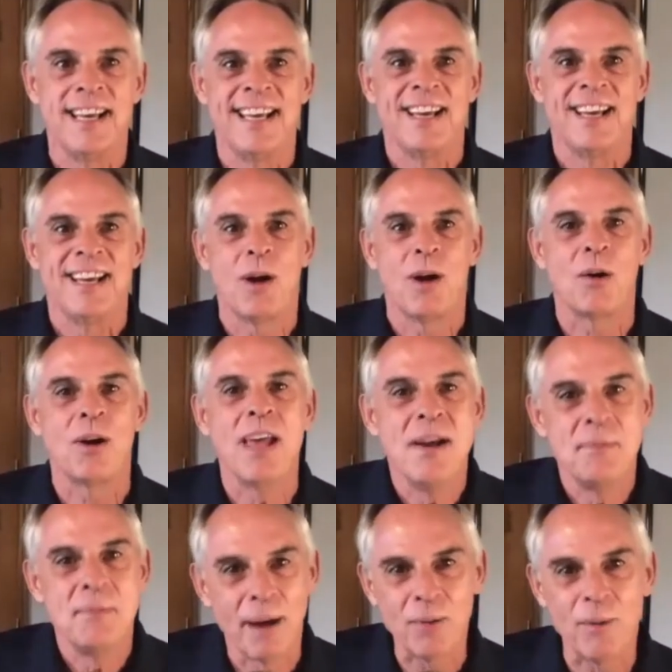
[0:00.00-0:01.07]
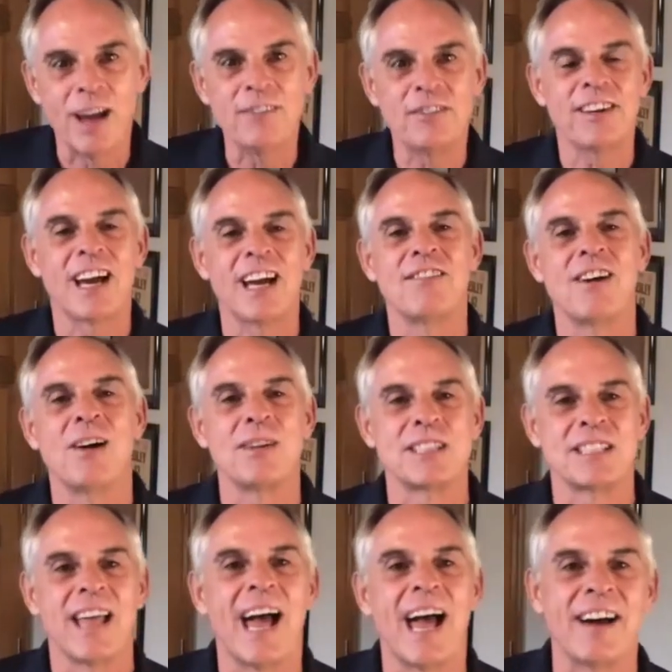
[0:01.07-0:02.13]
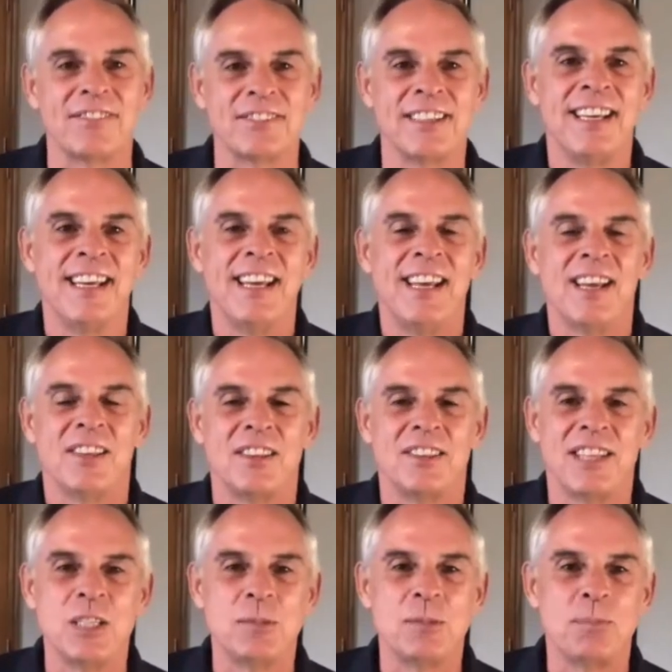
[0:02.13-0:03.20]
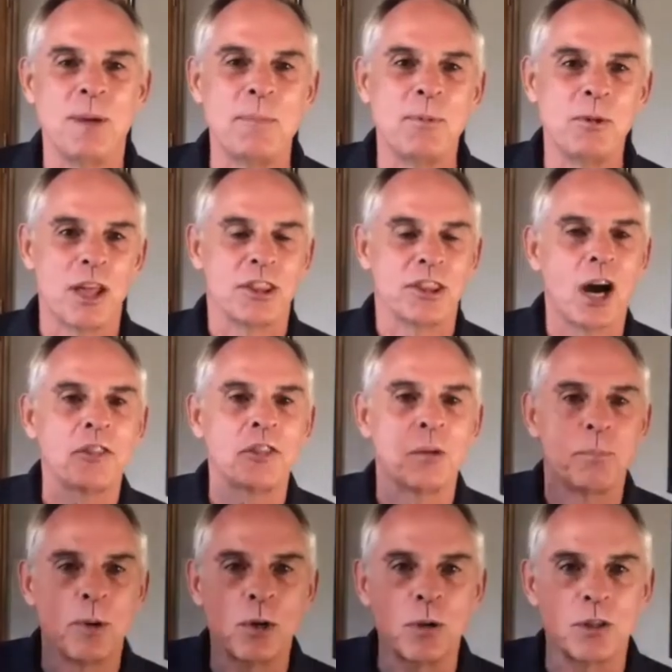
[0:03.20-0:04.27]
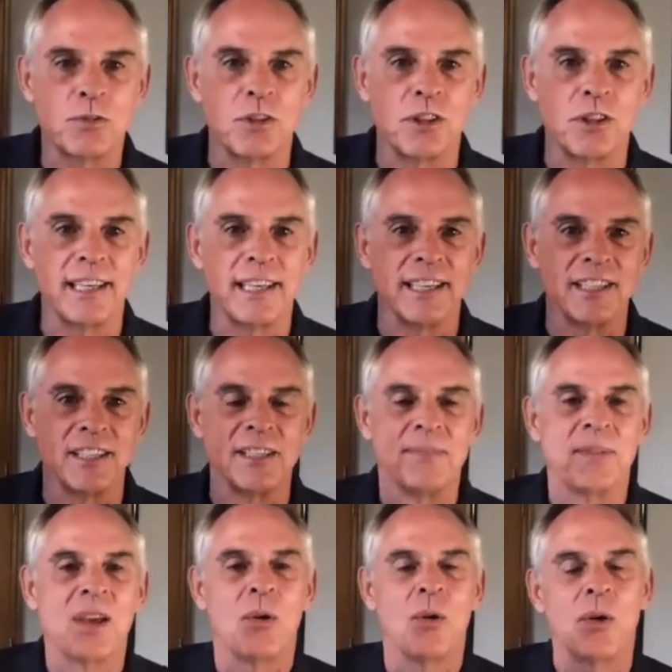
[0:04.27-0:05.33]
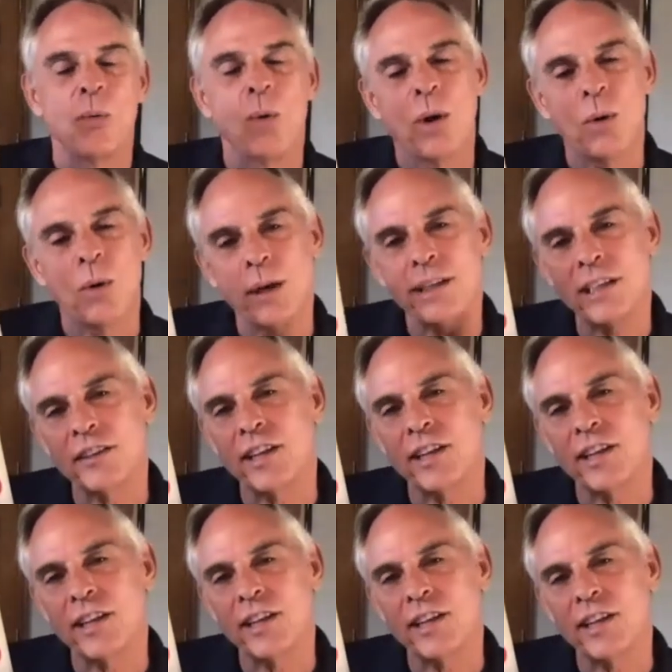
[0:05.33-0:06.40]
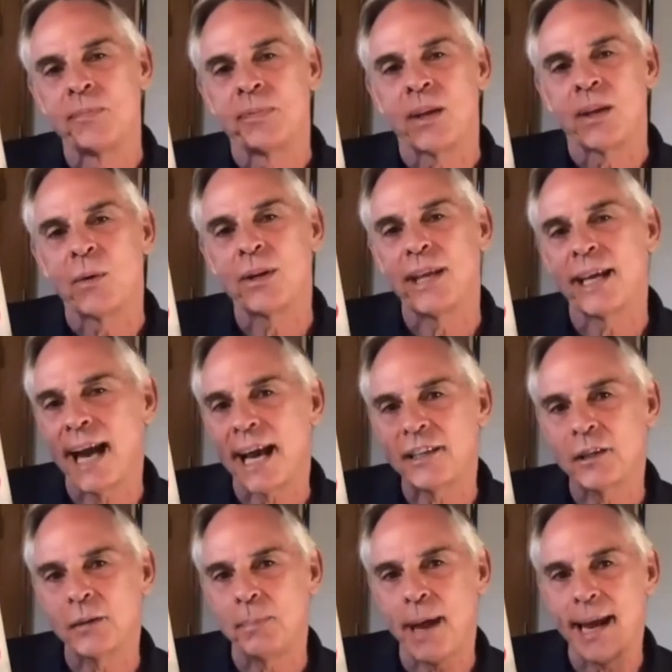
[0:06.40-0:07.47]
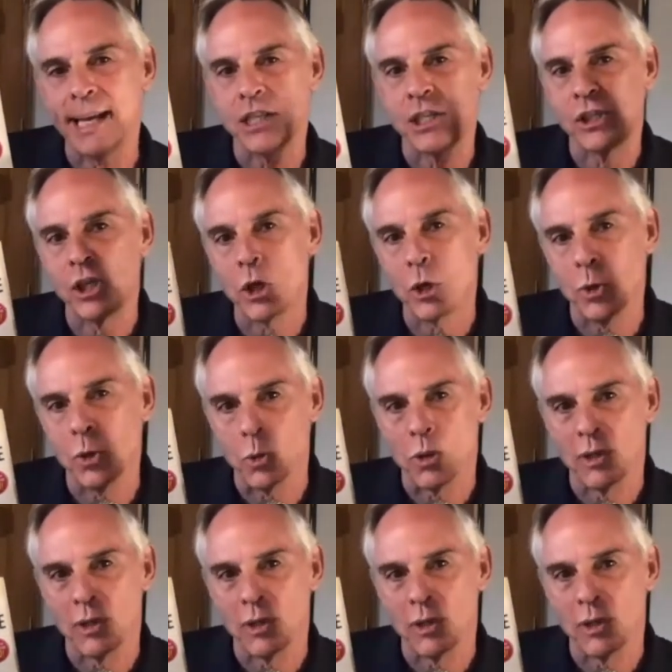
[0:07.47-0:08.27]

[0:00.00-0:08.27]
Well, my wife and I have always laughed. These people that thought the book was for the kids, what did they do when they got to page 2?